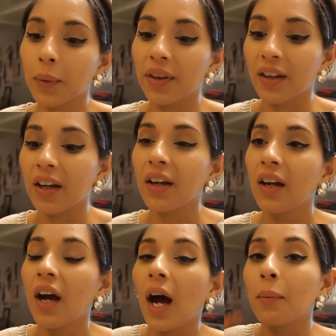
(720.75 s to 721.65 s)
with it.
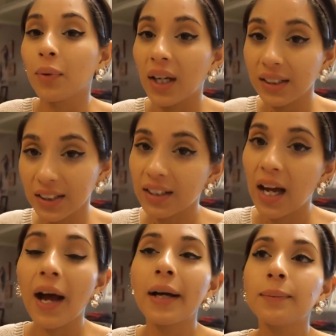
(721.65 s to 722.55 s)
I blended
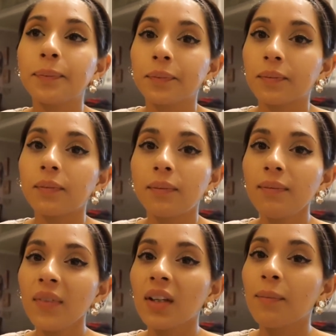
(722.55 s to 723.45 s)
that
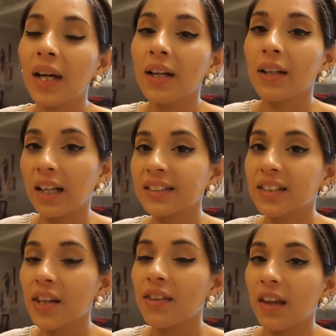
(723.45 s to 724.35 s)
made it nice
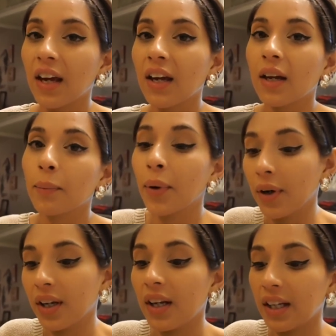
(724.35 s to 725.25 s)
and thick,
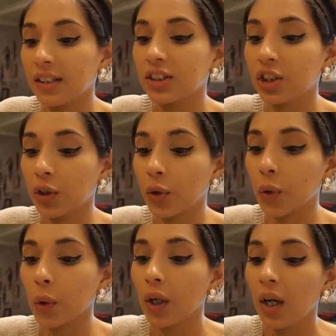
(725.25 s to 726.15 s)
put it
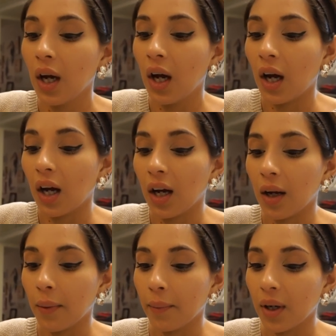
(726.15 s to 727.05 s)
into
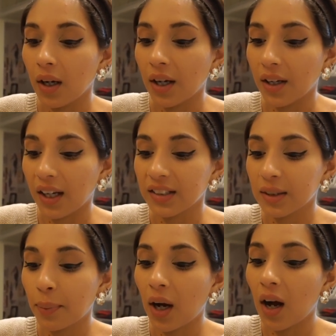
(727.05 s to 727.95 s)
um, a
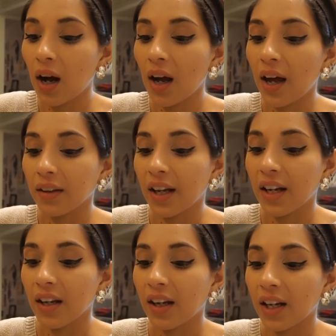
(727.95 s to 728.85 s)
nice pot and
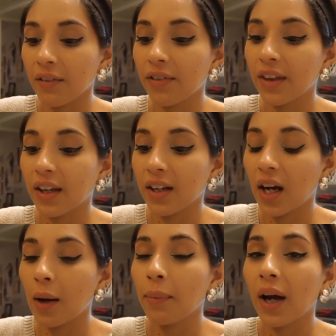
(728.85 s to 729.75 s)
let it kind of thicken
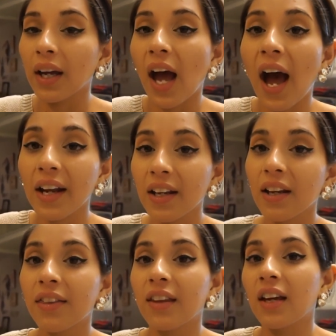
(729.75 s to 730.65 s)
up. I added
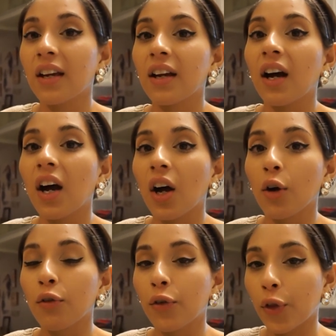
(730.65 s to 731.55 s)
a thing
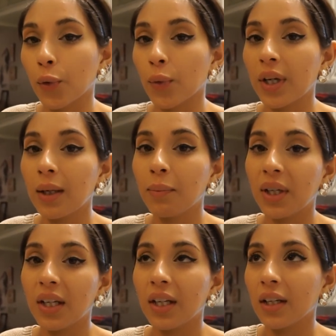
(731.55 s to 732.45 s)
of three
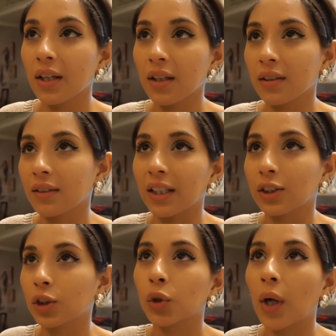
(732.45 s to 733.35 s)
bean, like
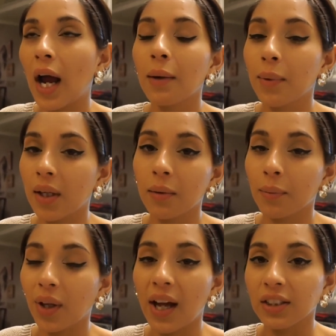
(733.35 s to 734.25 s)

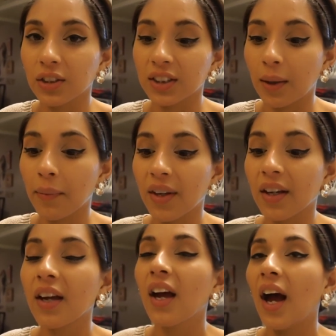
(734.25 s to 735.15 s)
tri-bean blend or
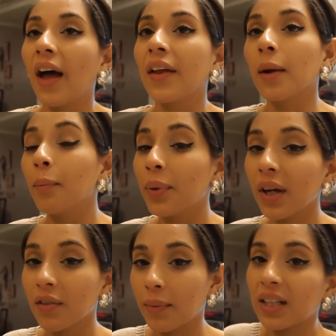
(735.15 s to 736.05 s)
something, and then a
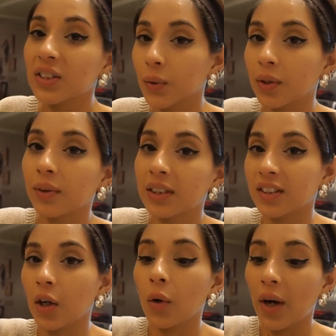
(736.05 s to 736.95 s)
bit of my
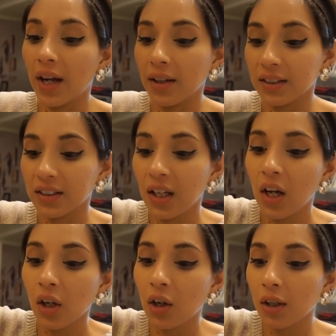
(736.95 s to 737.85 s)
soyrizo and
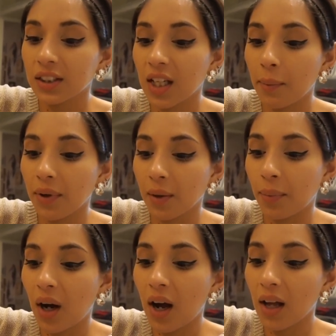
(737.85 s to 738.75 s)
cooked it up in the
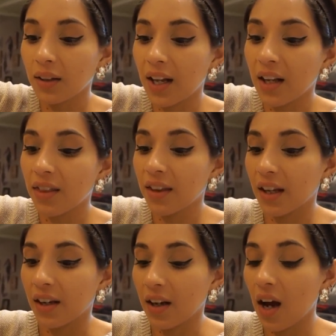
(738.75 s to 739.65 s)
pot, let it
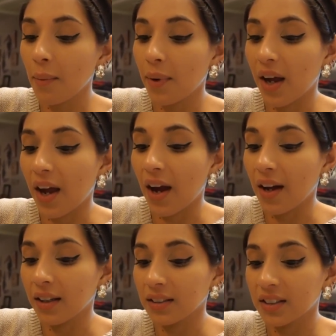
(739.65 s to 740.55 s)
thicken up,
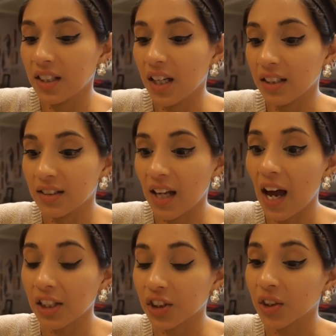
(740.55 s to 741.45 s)
and it's
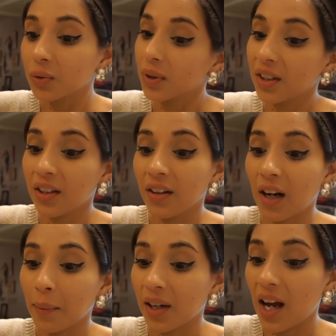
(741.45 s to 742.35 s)
actually really
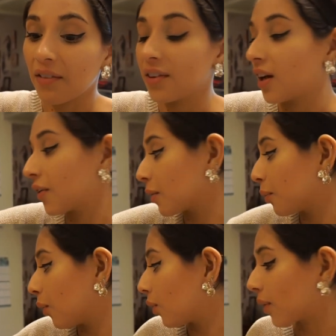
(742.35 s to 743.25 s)
good. I'm gonna have another
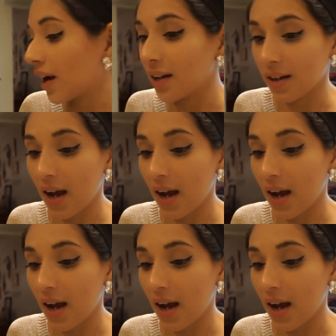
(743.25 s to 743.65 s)
bowl right